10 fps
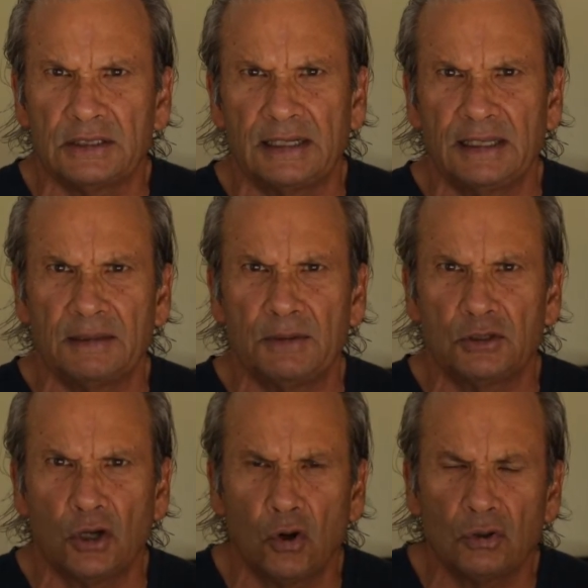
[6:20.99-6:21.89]
I did them
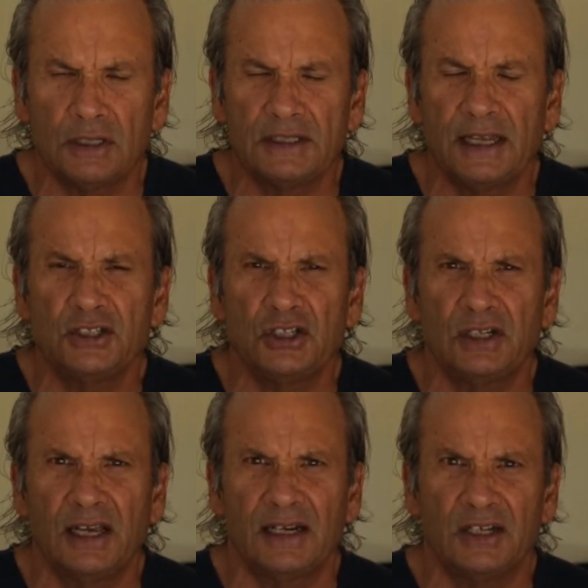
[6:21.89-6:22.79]
in total
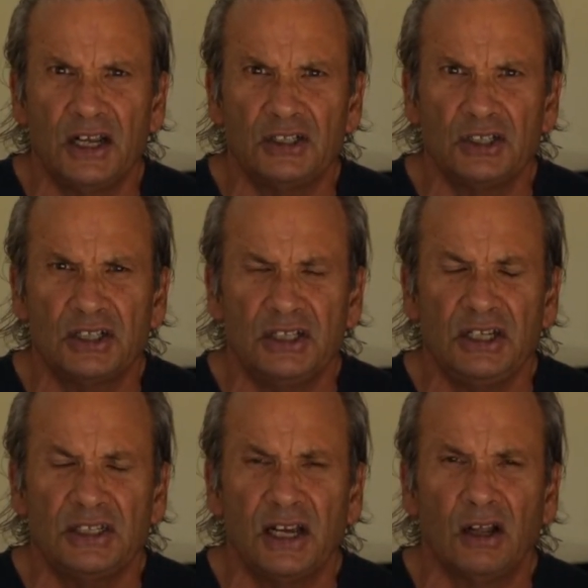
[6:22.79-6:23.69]
intention and attention to
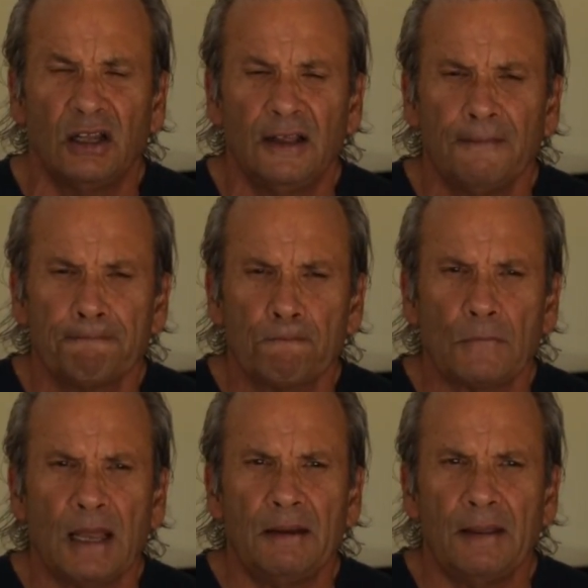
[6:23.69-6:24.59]
detail,
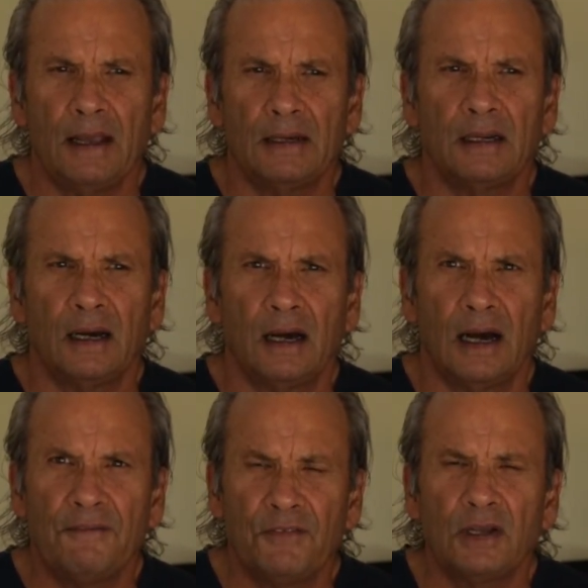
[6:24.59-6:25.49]
and
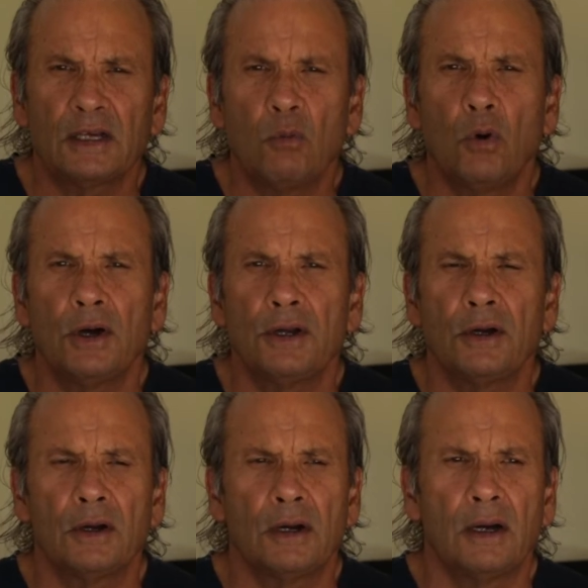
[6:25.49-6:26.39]
I felt like a
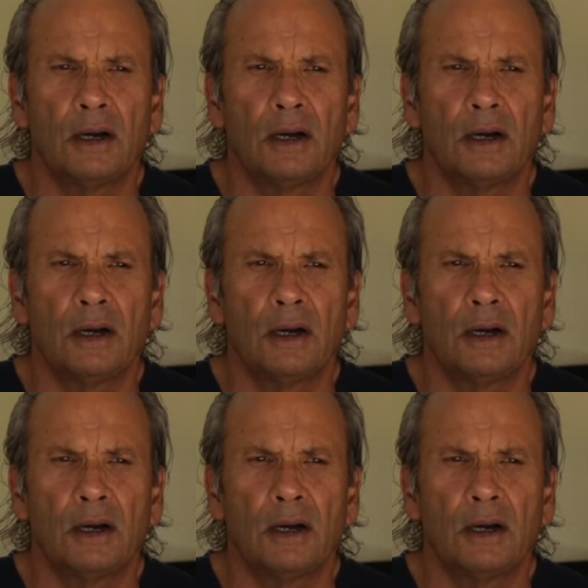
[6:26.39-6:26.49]
warrior